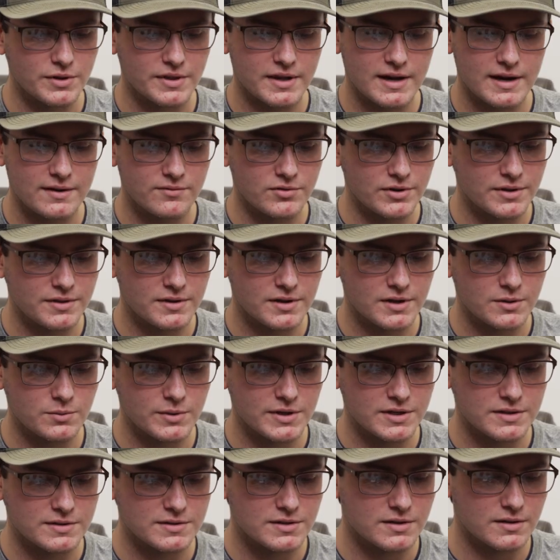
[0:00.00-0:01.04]
with everything
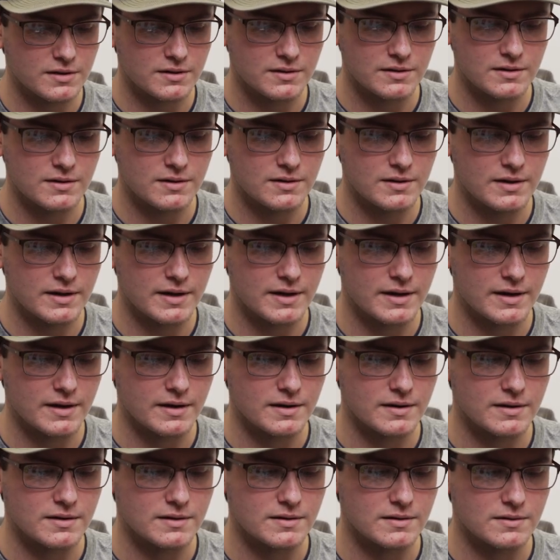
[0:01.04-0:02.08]
we had done
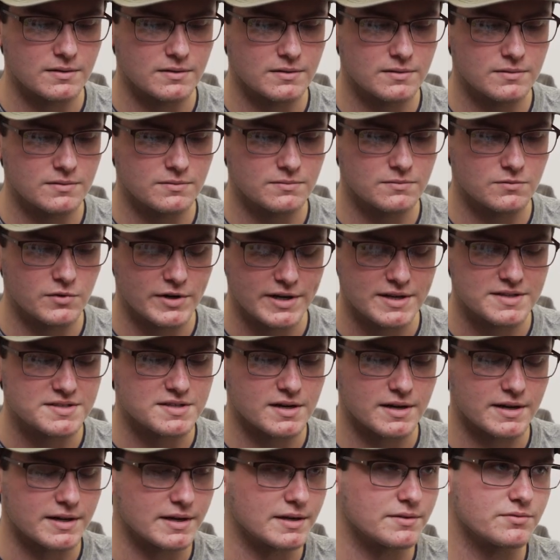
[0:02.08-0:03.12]
and
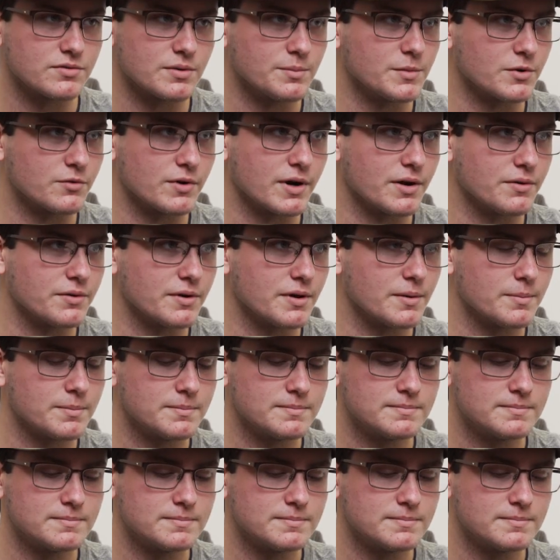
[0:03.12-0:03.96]
redesigning it from the ground up.